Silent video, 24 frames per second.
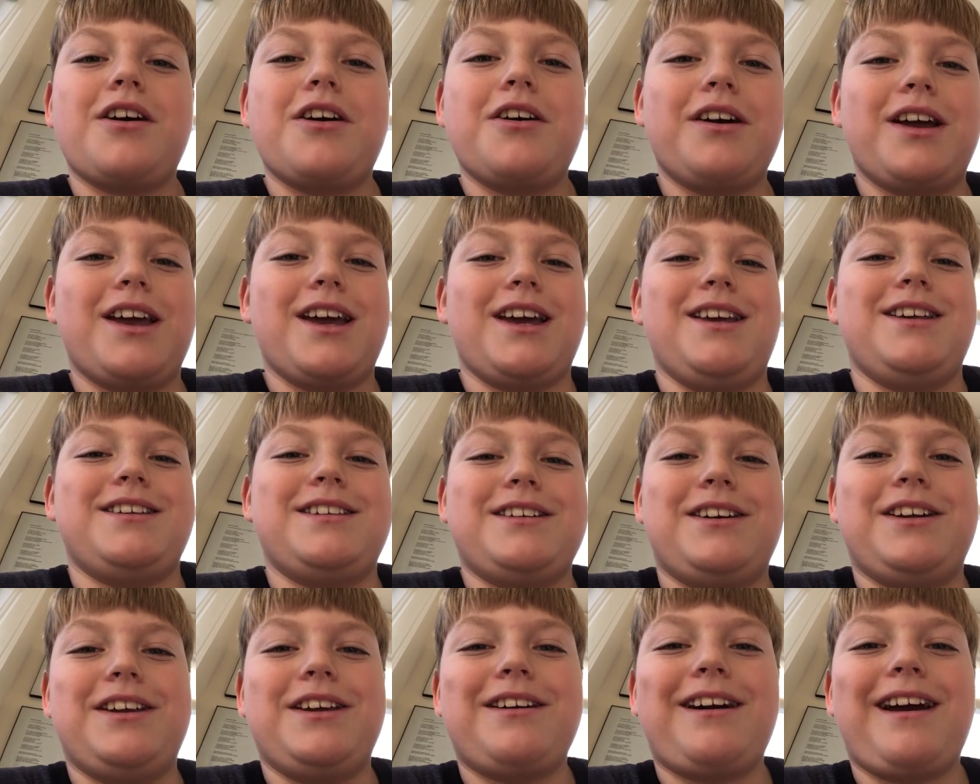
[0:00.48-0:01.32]
Okay,
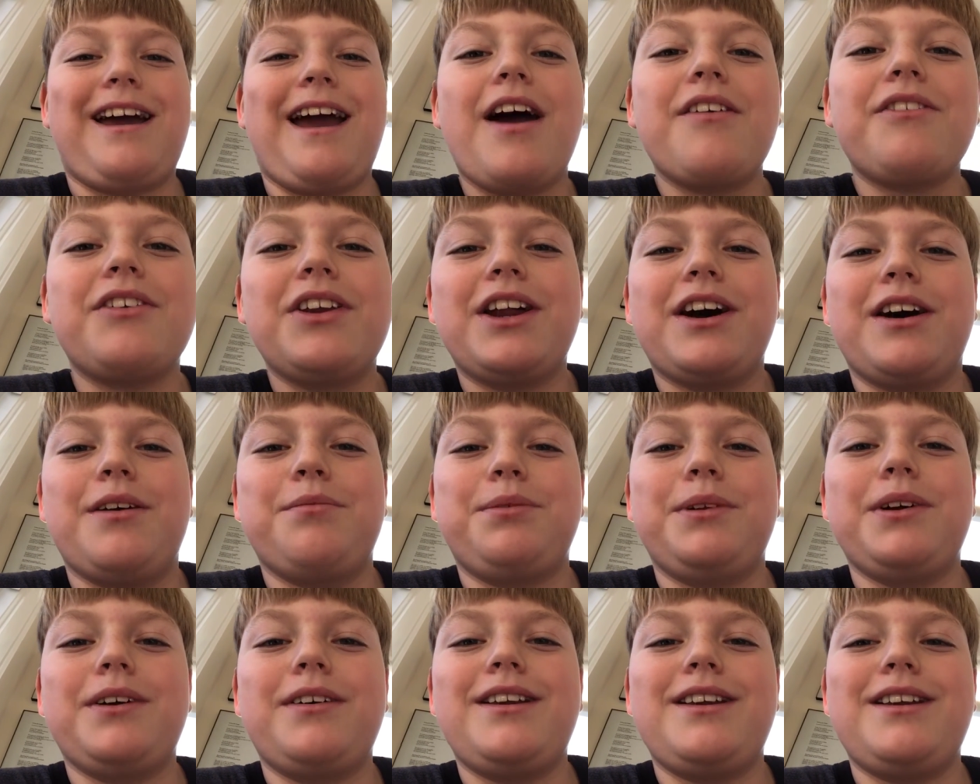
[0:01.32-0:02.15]
so I know I haven't
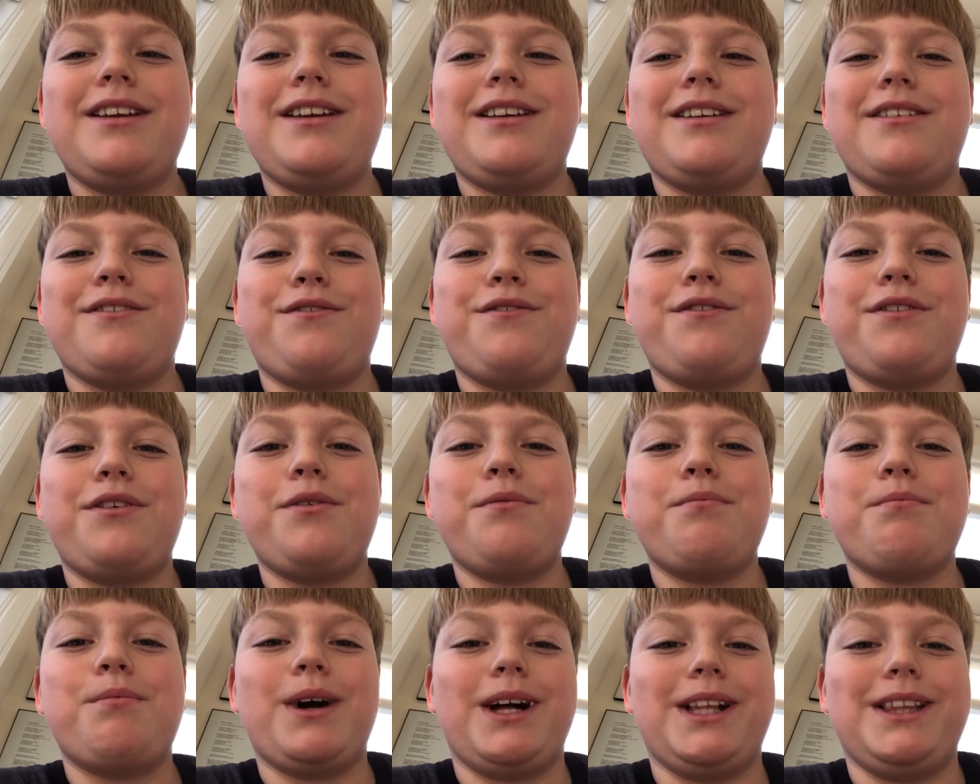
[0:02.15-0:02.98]
uploaded in a
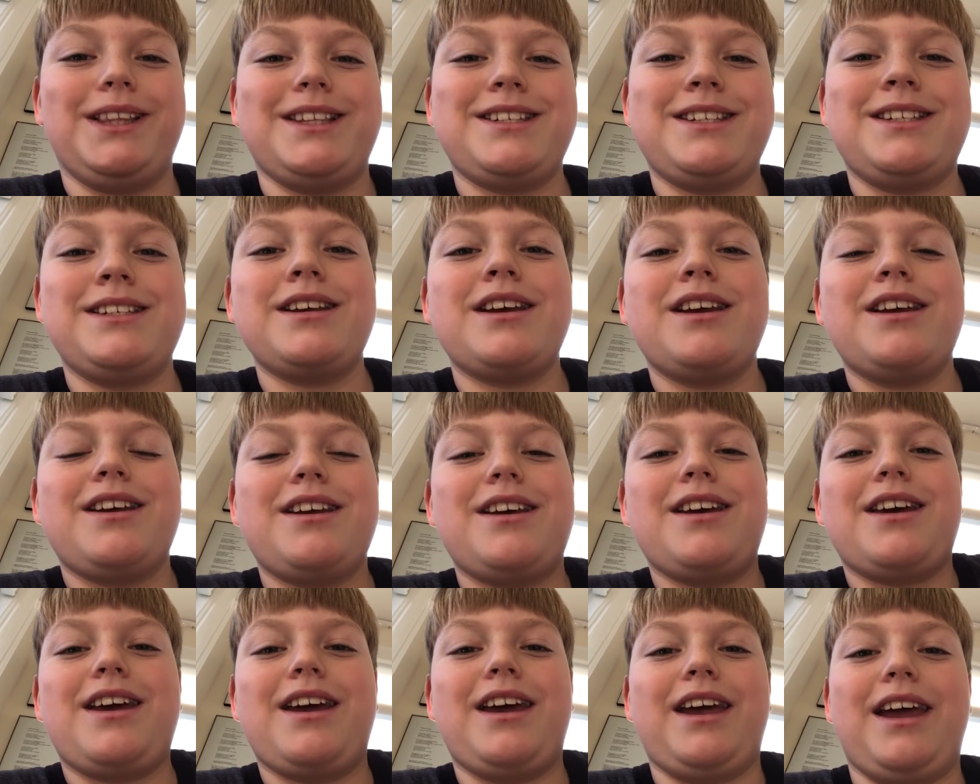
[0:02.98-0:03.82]
few months,
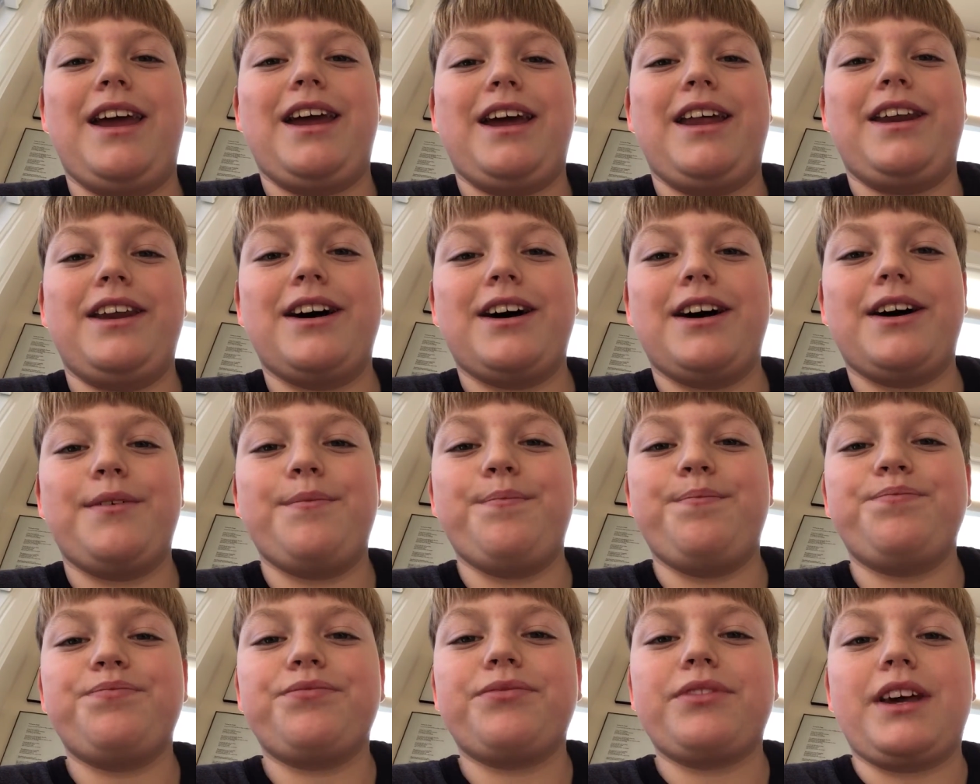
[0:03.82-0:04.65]
and um,
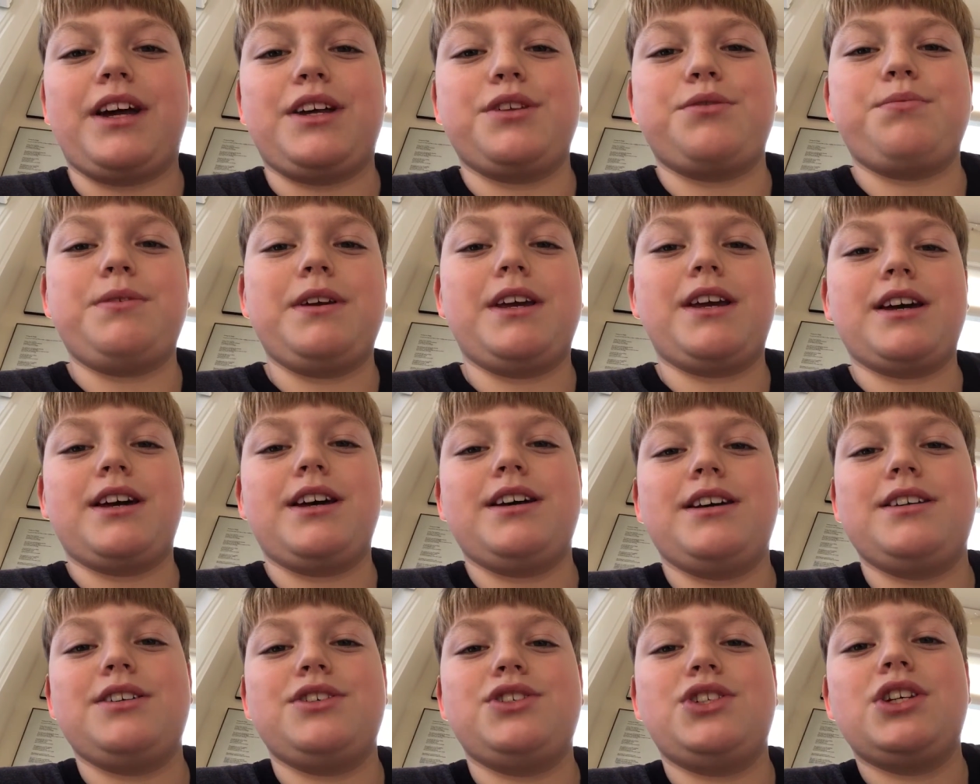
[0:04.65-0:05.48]
that's
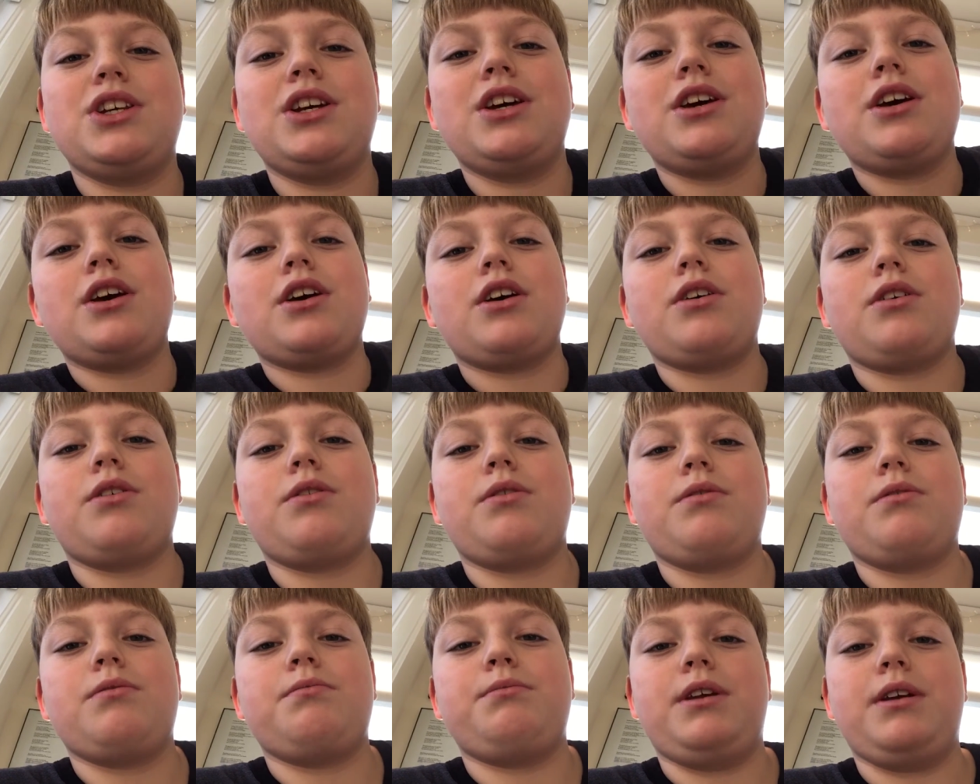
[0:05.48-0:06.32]
because
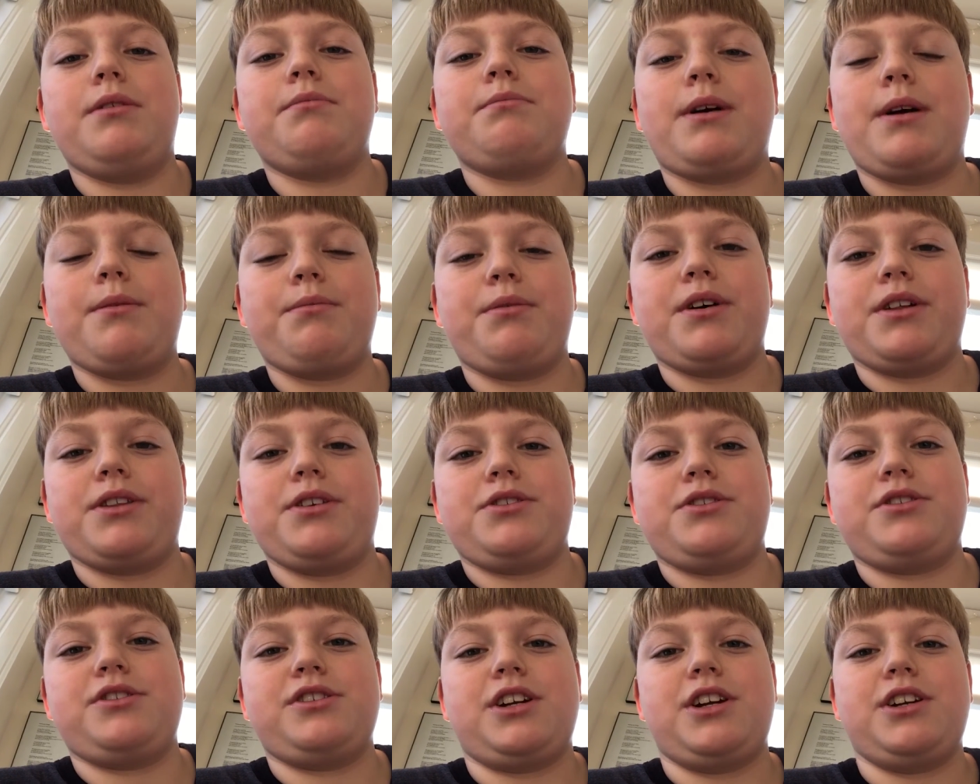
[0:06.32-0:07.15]
me and my brother
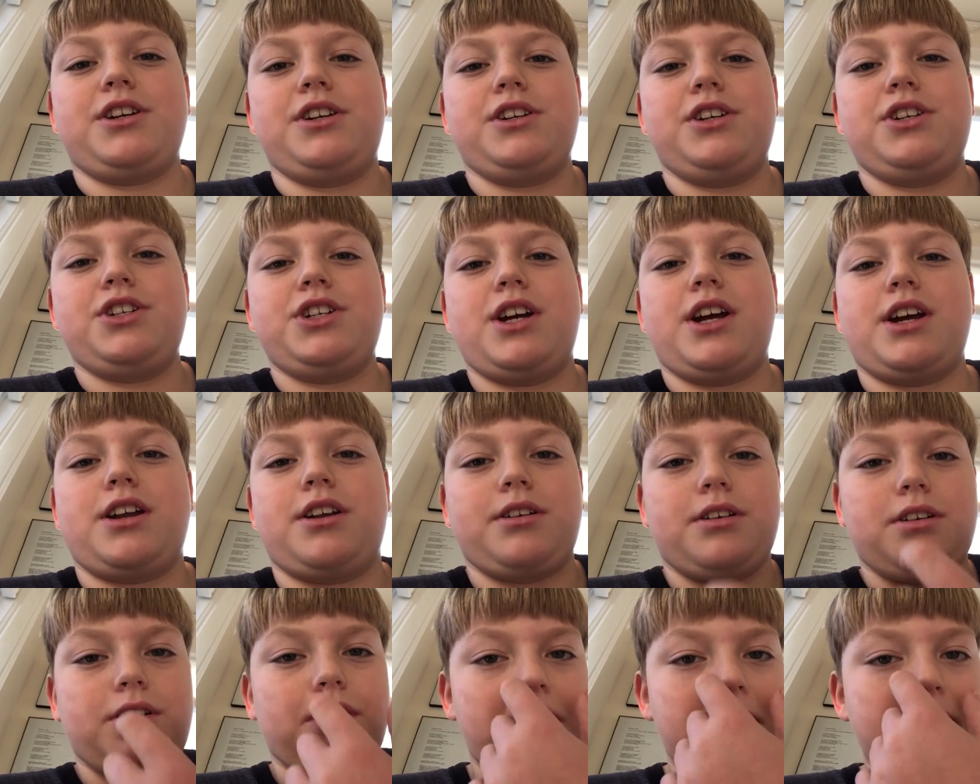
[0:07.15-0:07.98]
started a
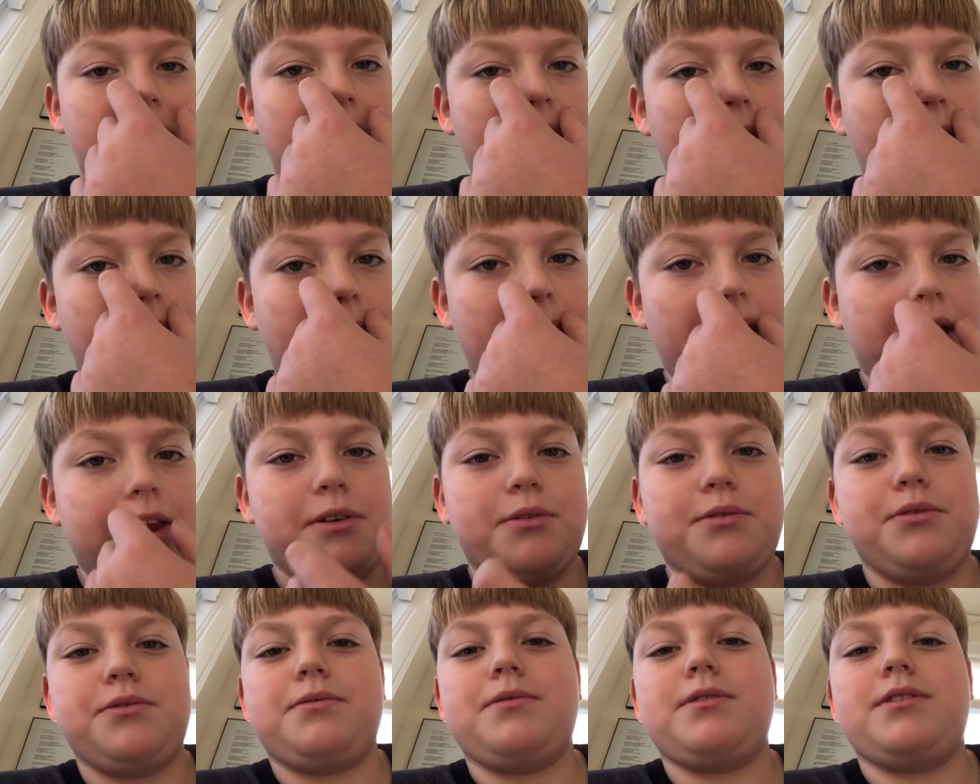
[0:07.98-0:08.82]
channel, and it
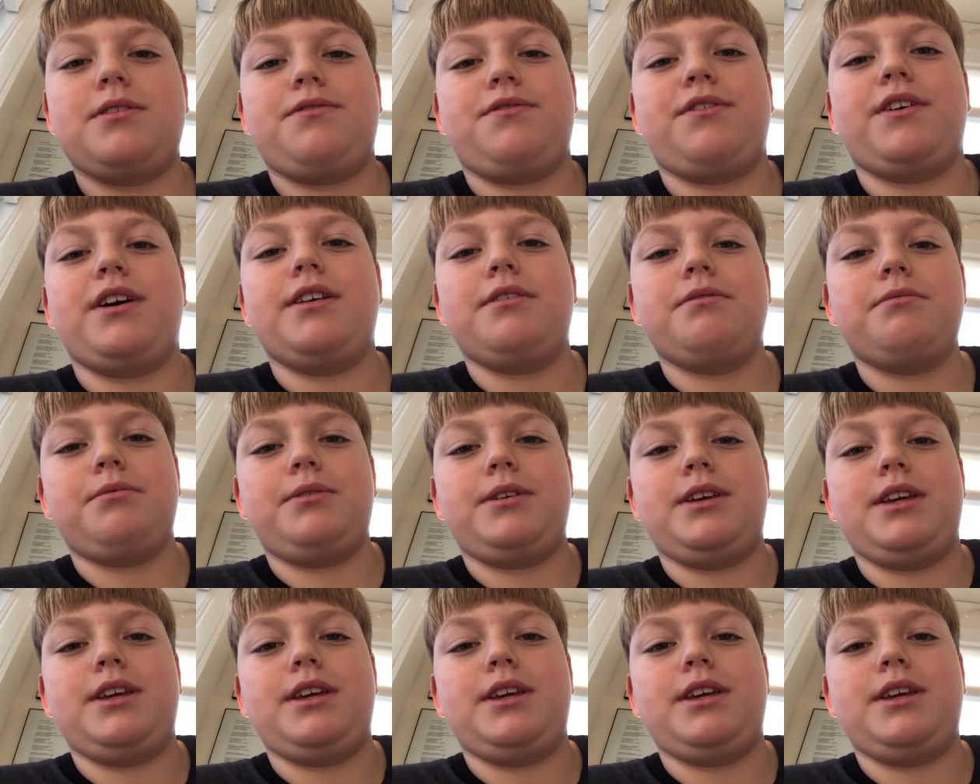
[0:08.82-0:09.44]
was really fun.